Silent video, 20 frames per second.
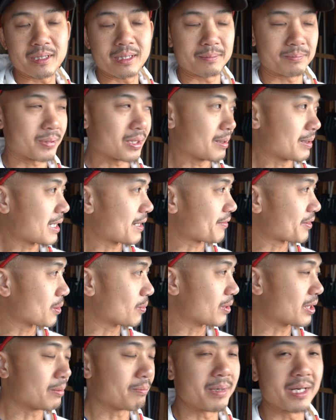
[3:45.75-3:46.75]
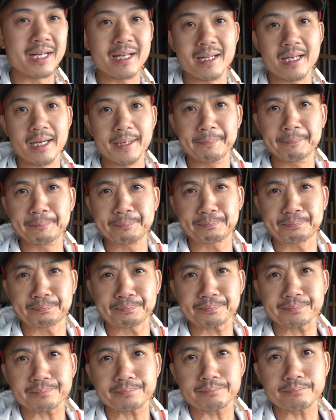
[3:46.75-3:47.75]
I'll probably have to wear my
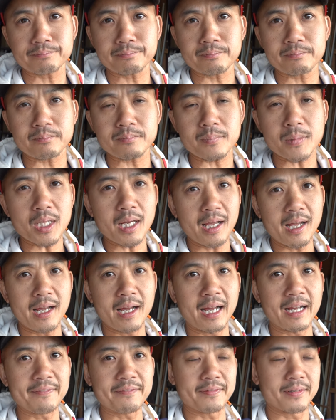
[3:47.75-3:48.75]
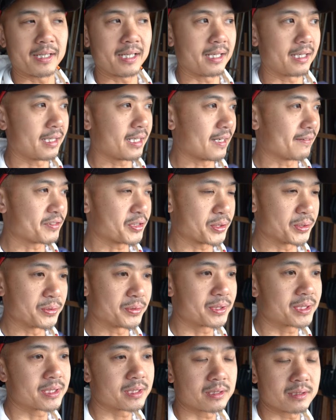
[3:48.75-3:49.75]
half
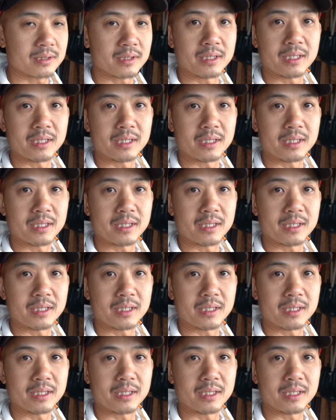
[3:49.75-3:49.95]
suit.